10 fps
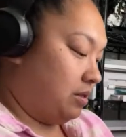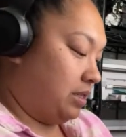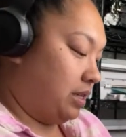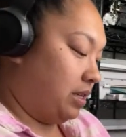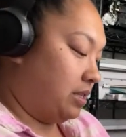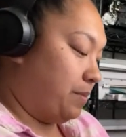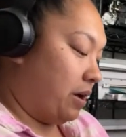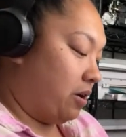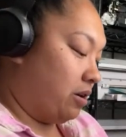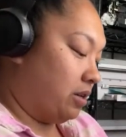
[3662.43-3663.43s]
Stick this
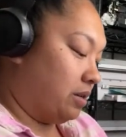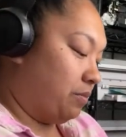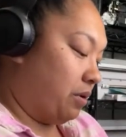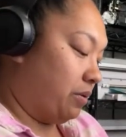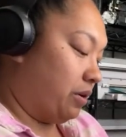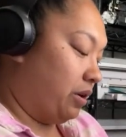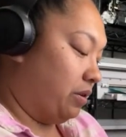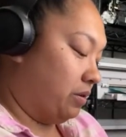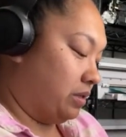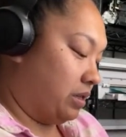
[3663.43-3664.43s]
back on because I'm probably gonna
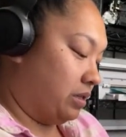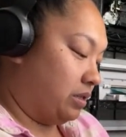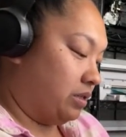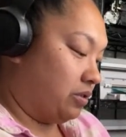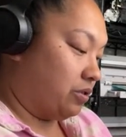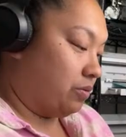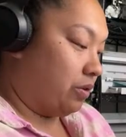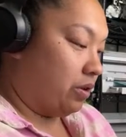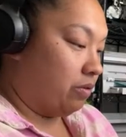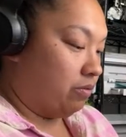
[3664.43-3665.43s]
use these. These are so
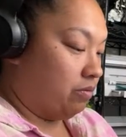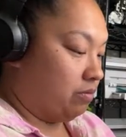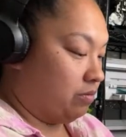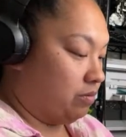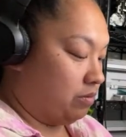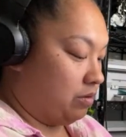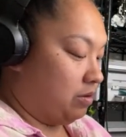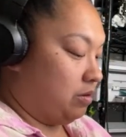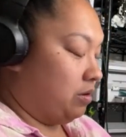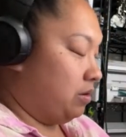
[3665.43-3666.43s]
cute.
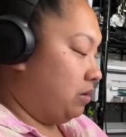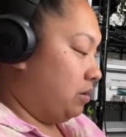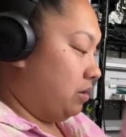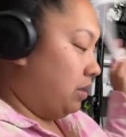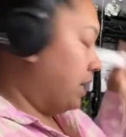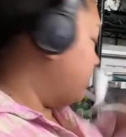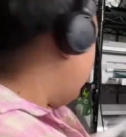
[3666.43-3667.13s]
That's